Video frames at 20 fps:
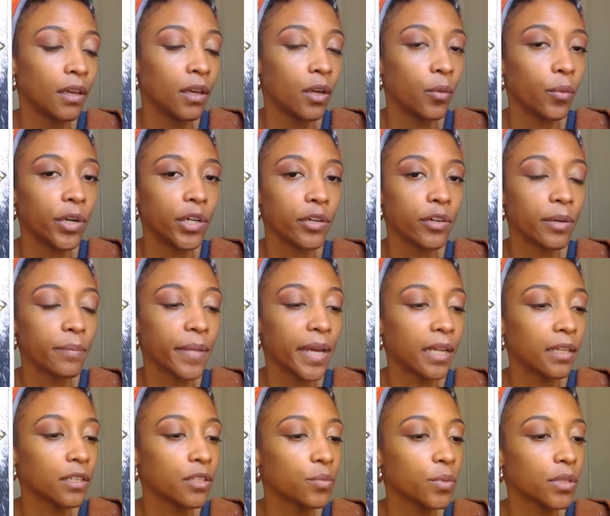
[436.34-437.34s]
When you're in
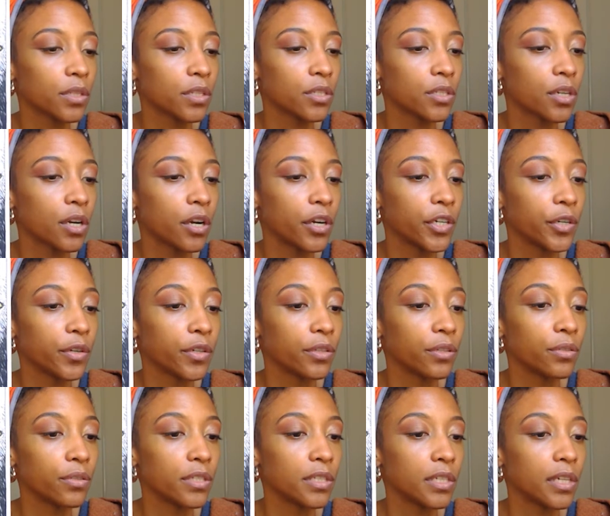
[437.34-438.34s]
balance with this card, you're
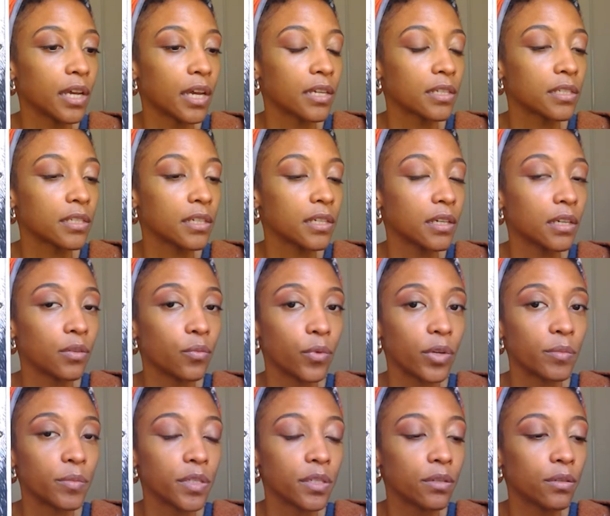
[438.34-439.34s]
enthusiastic and
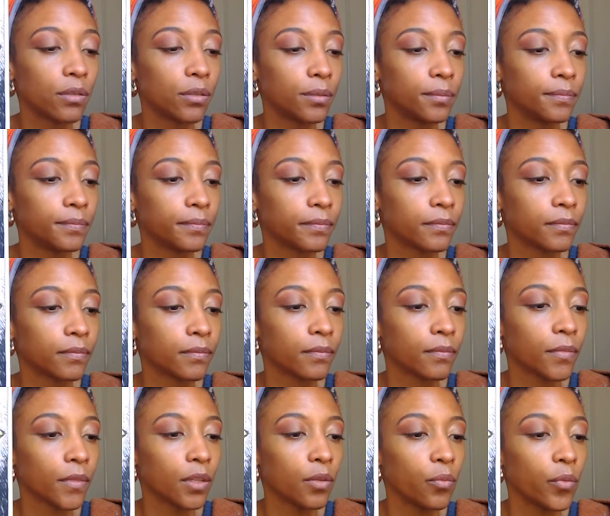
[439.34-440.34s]
whimsical.
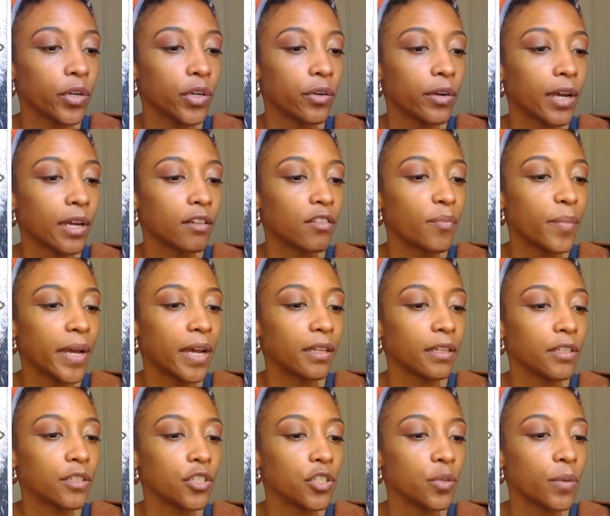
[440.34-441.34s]
When you're out of
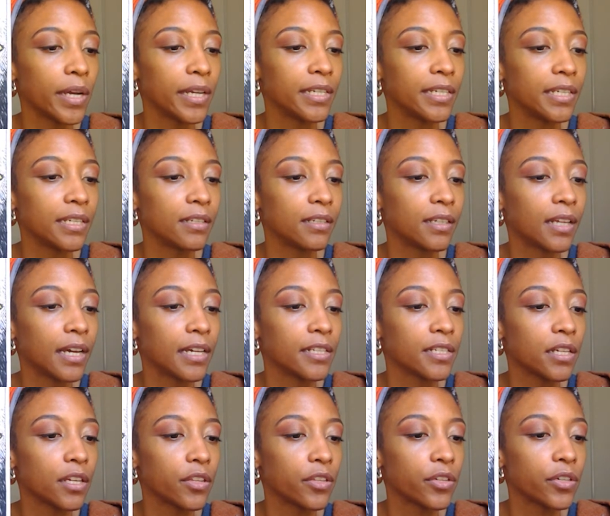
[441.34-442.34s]
balance, you idealize
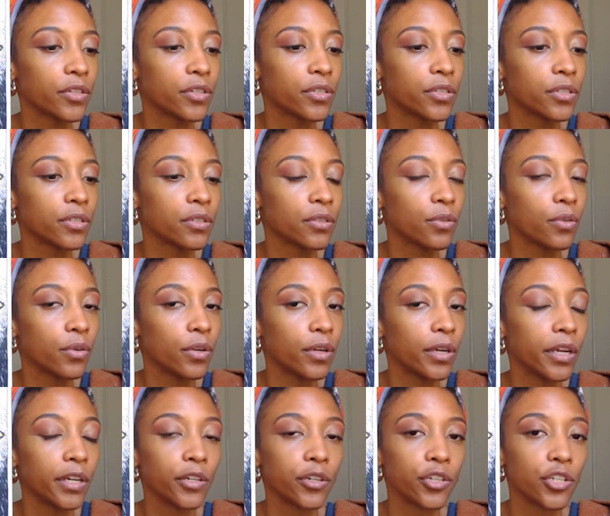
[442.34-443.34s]
others
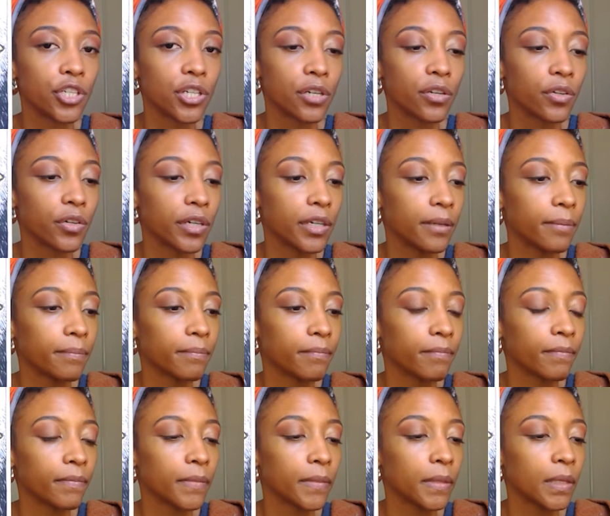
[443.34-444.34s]
and you're jittery.
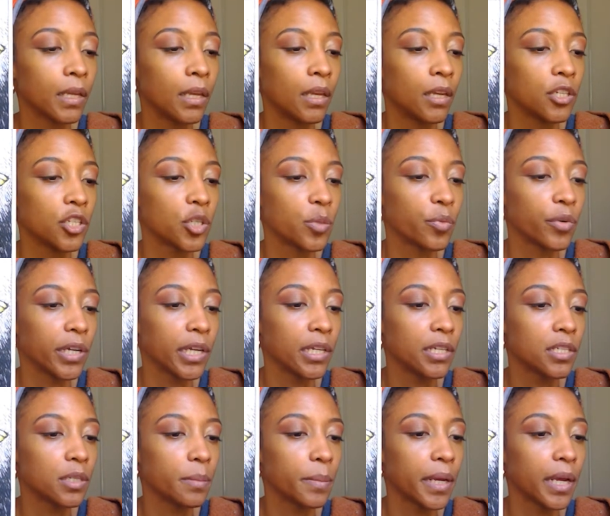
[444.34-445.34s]
To bring
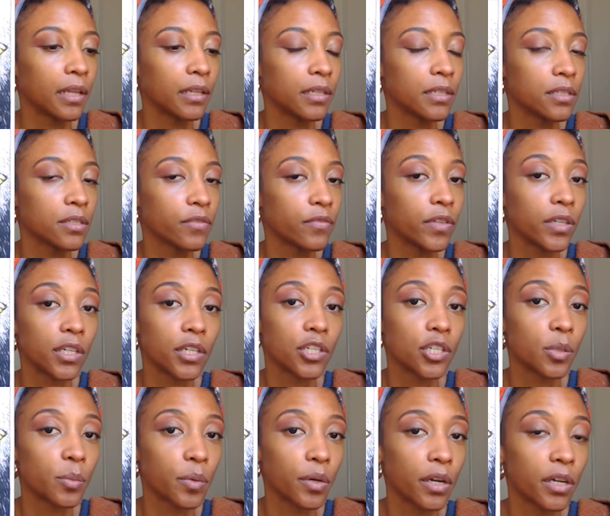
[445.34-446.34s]
into balance, finish
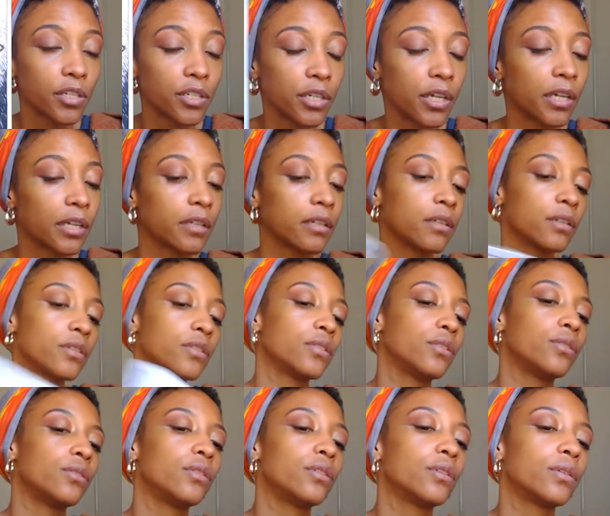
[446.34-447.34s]
your project. So,
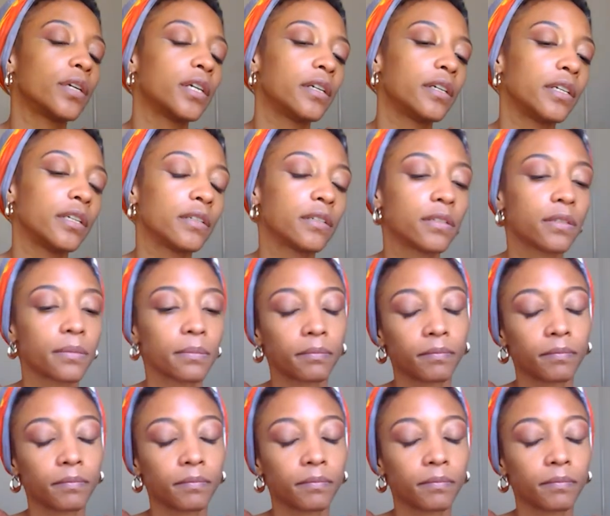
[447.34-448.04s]
Aquarius,